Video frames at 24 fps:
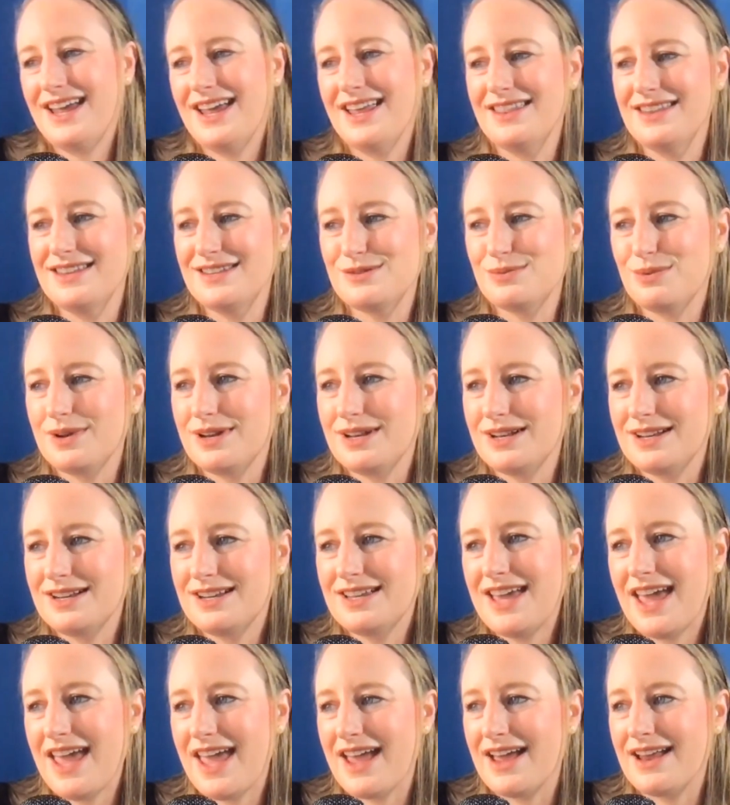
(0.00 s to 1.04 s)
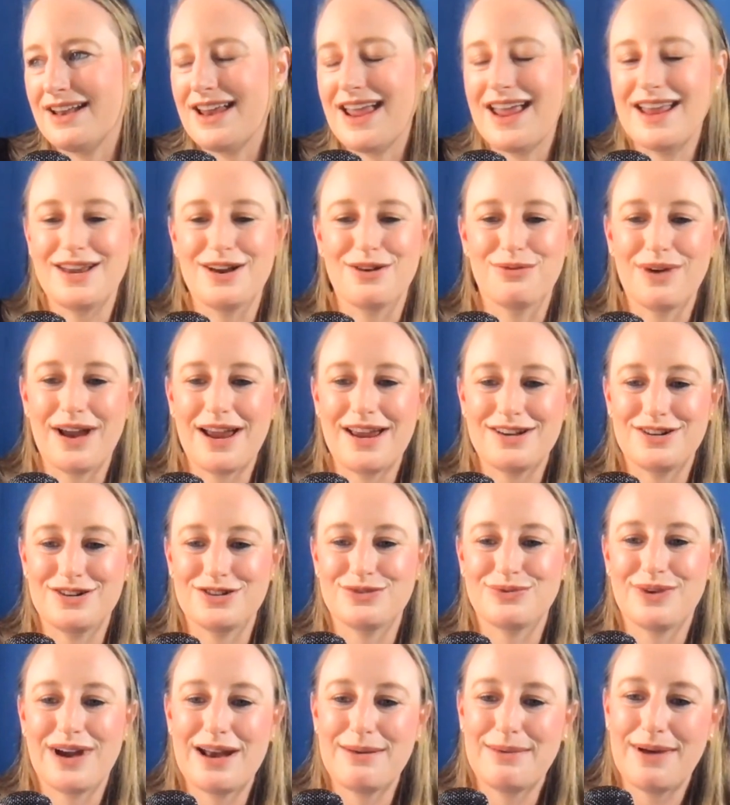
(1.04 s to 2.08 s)
And this one can't. And you're right.
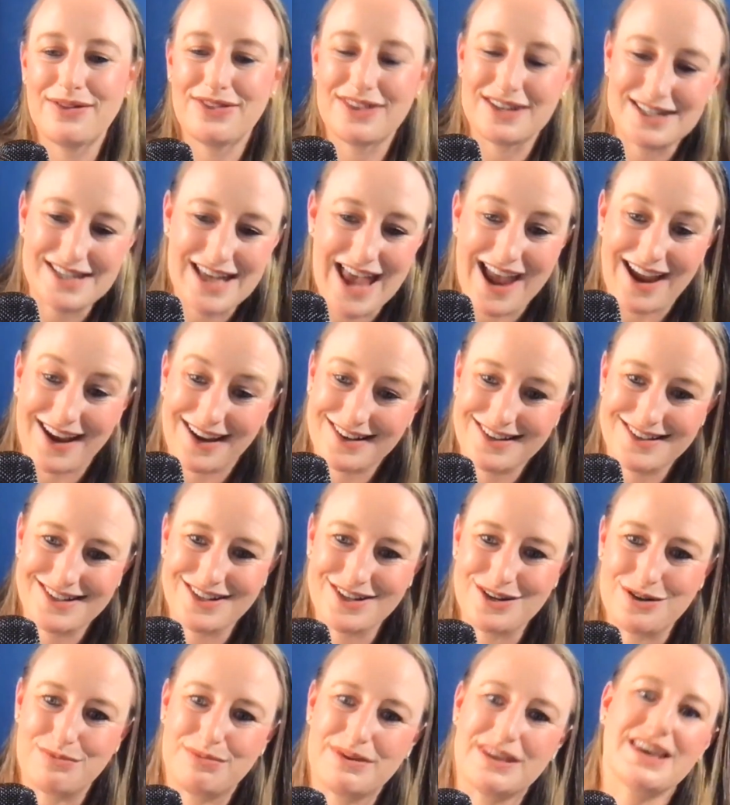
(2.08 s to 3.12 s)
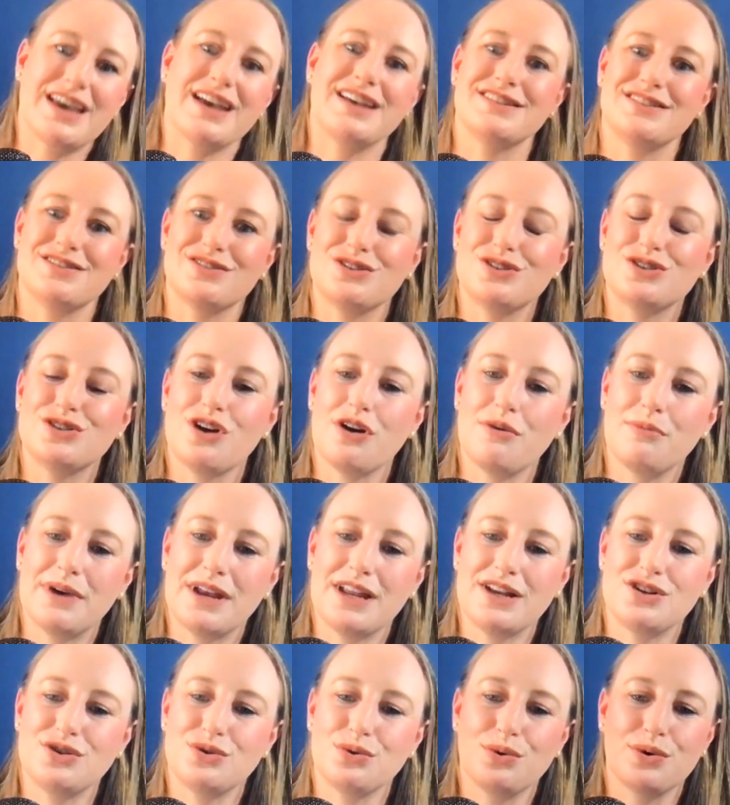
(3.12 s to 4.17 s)
You're right about the tech too, because there's so
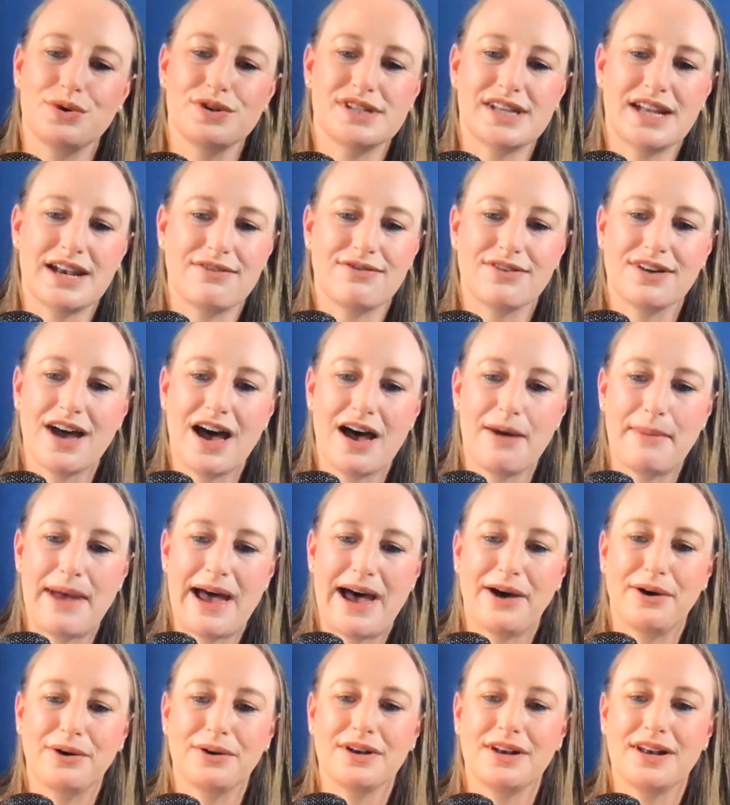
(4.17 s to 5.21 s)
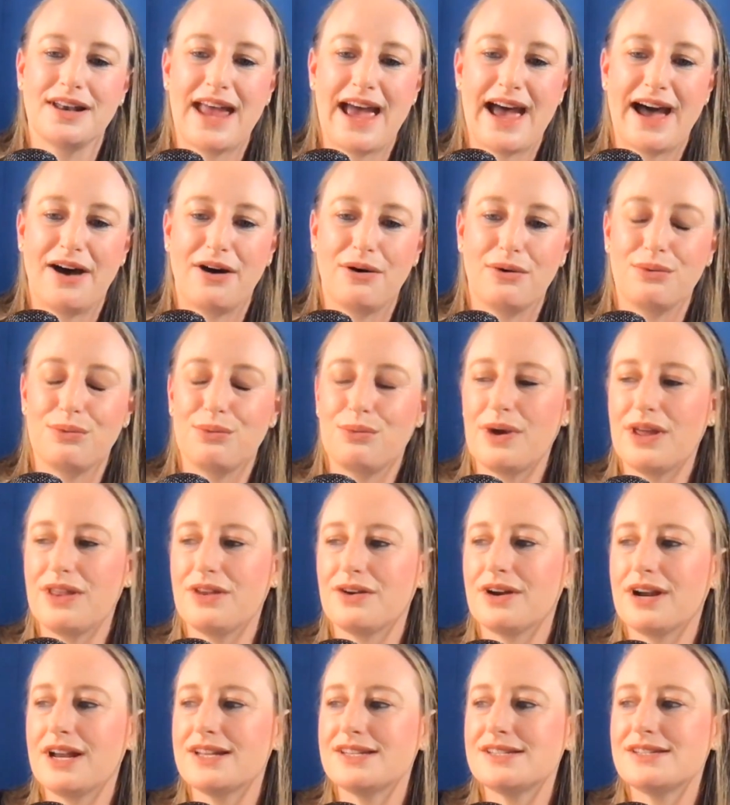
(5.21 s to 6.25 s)
many tools that have come out now,
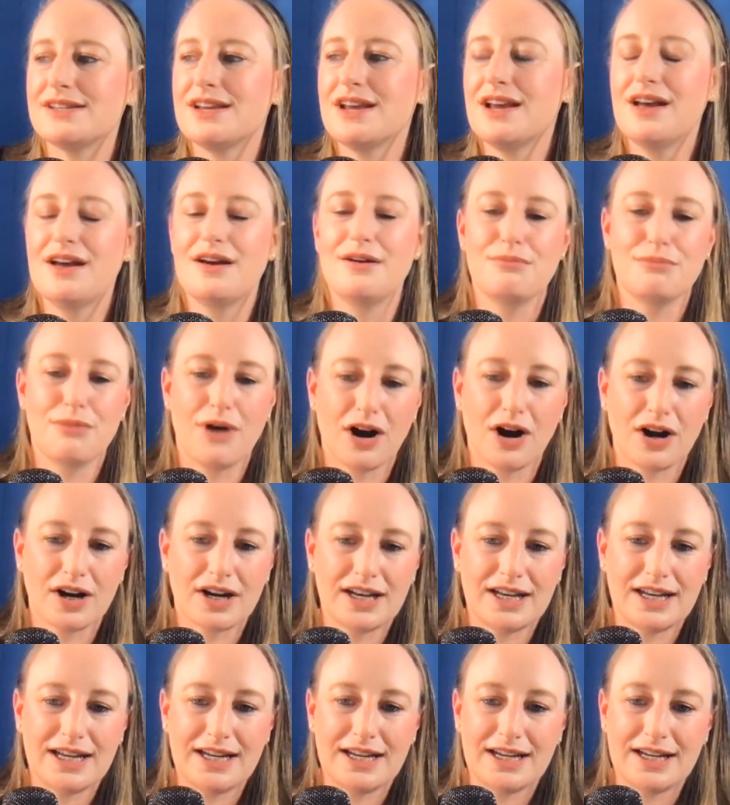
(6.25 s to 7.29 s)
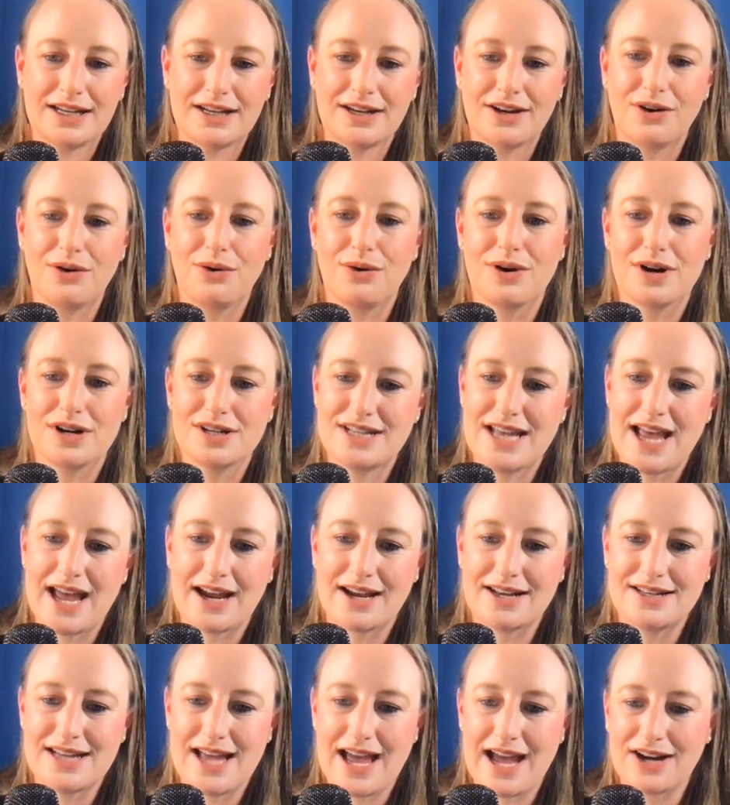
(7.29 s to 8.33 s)
whether it's marketing or
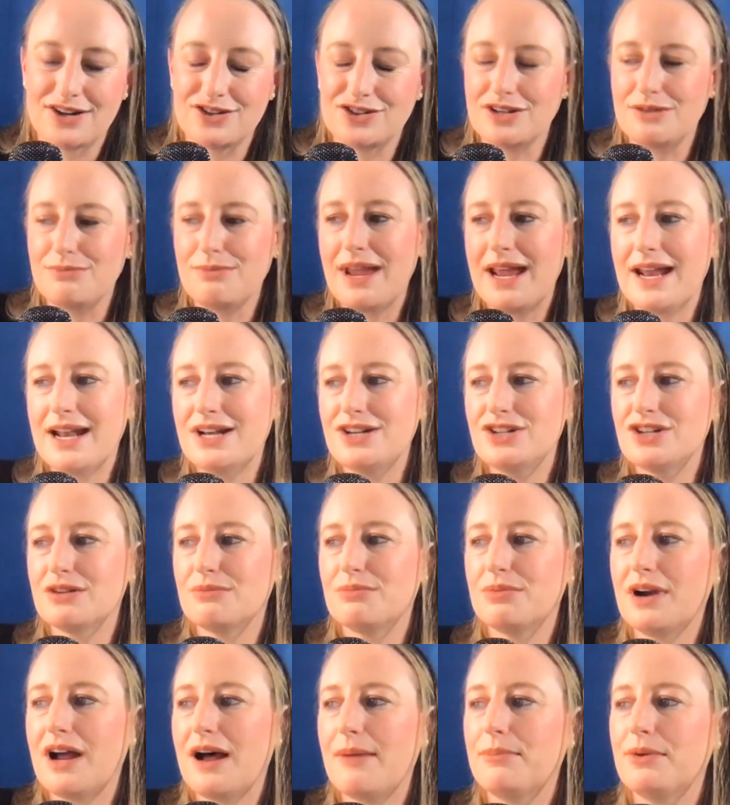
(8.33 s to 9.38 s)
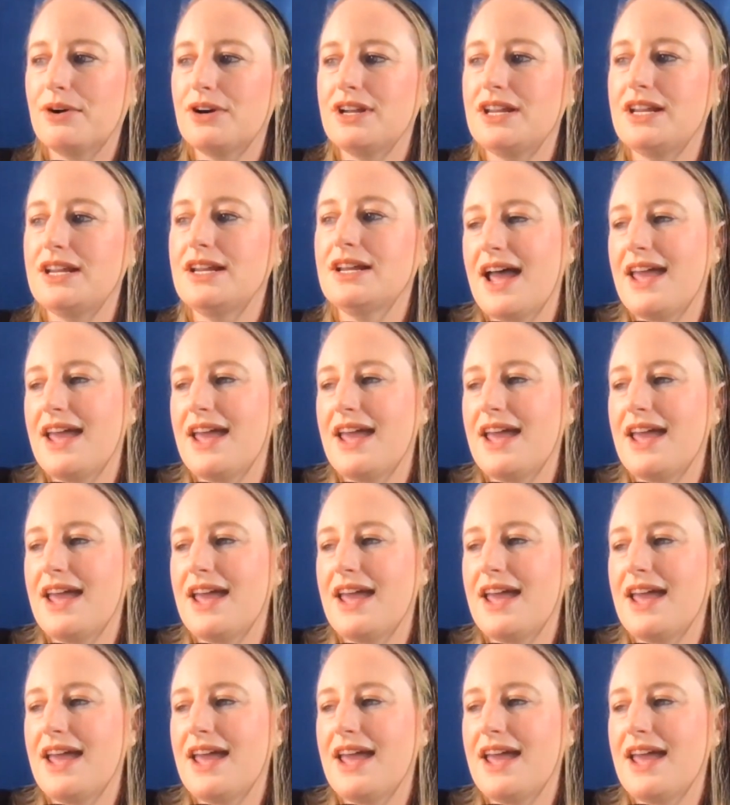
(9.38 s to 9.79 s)
tech to actually manage your property.